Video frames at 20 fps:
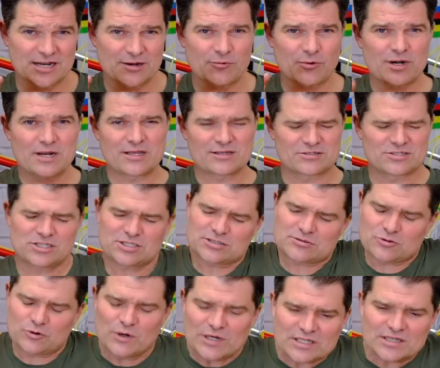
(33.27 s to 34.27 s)
And I want to
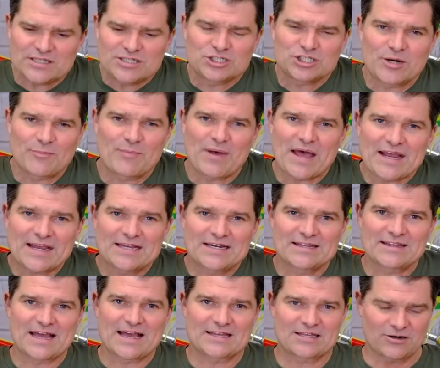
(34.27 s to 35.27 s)
just quickly jump back
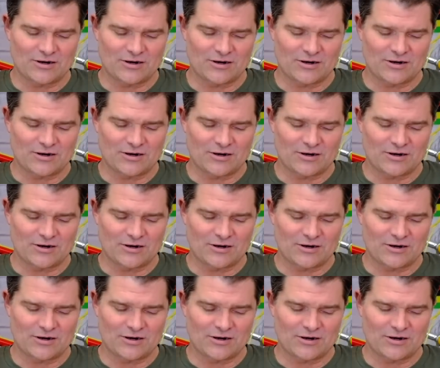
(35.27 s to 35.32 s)
into that.